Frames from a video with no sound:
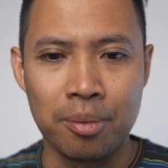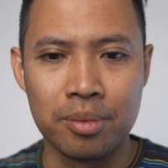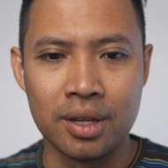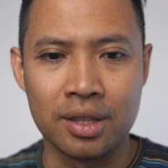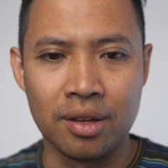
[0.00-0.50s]

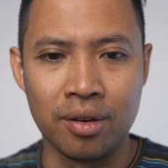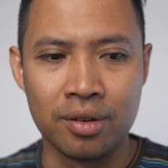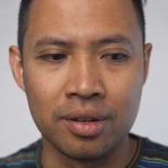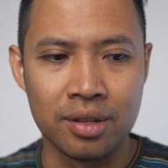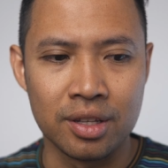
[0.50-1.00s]
update
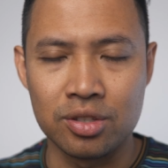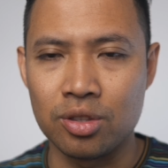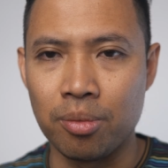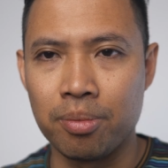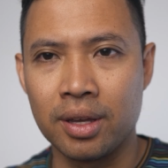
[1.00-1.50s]
on this
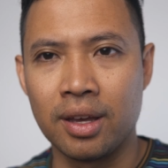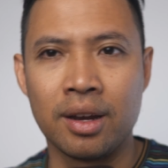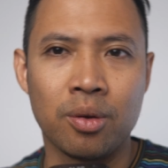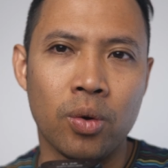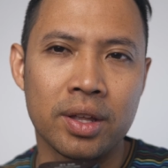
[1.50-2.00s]
topic
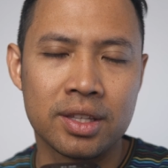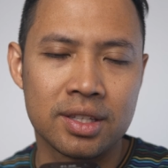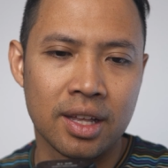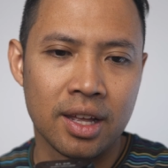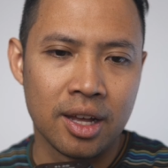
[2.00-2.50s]
and what